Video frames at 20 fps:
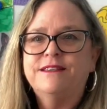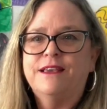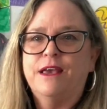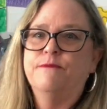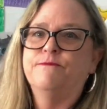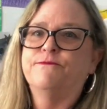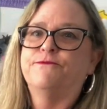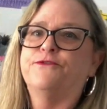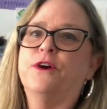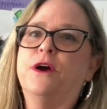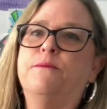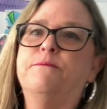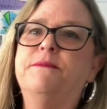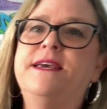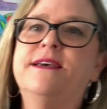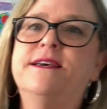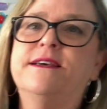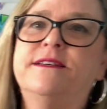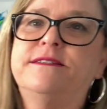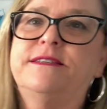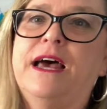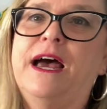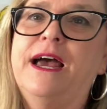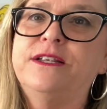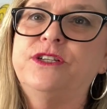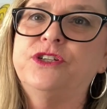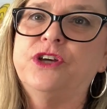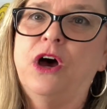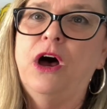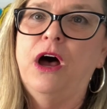come from.
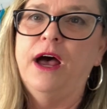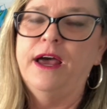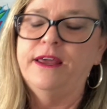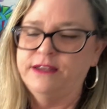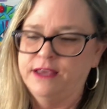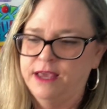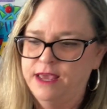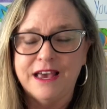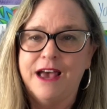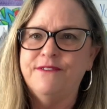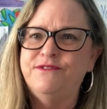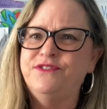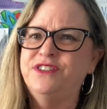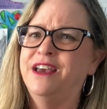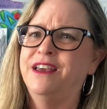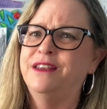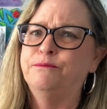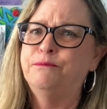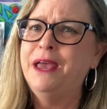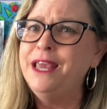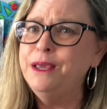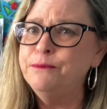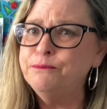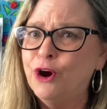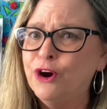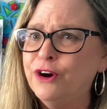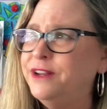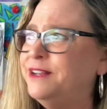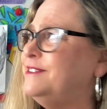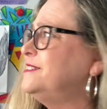I've done paint
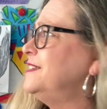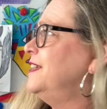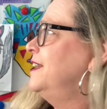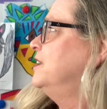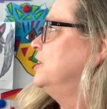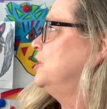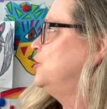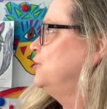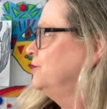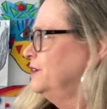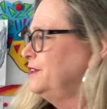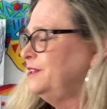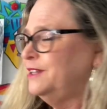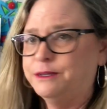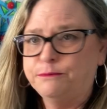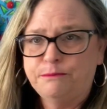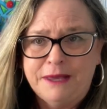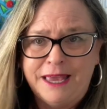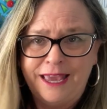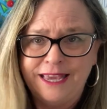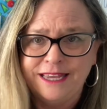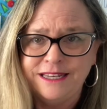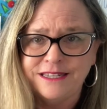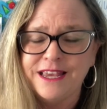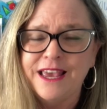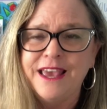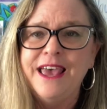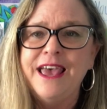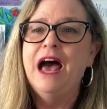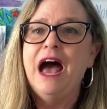parties in acrylic paint.
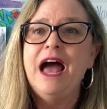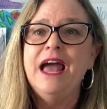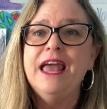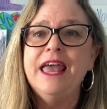I